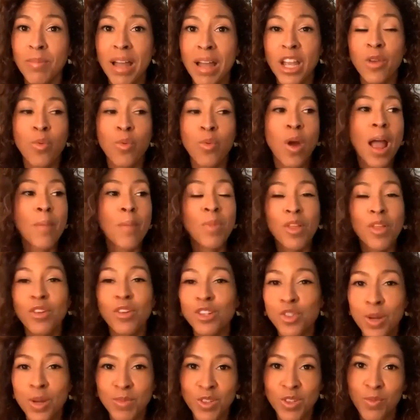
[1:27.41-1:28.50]
My grandmother
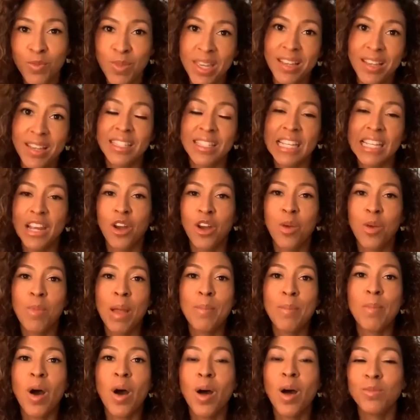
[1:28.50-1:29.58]
dreamt of being a singer. My
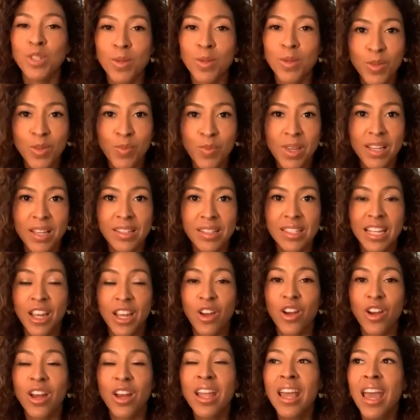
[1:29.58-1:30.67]
mom dreamt of being a
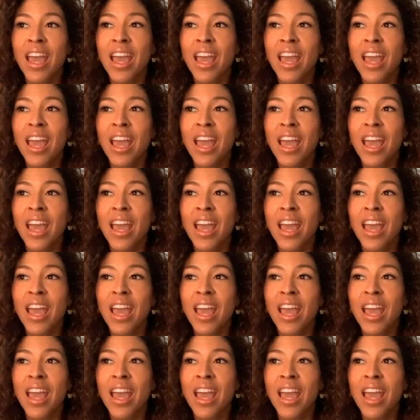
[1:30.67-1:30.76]
singer.